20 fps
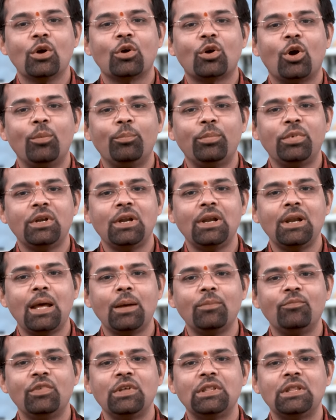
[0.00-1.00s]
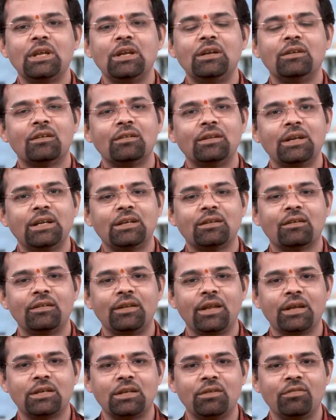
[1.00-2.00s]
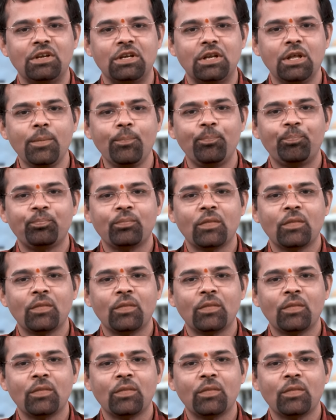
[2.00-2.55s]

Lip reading: computer lab with internet connectivity,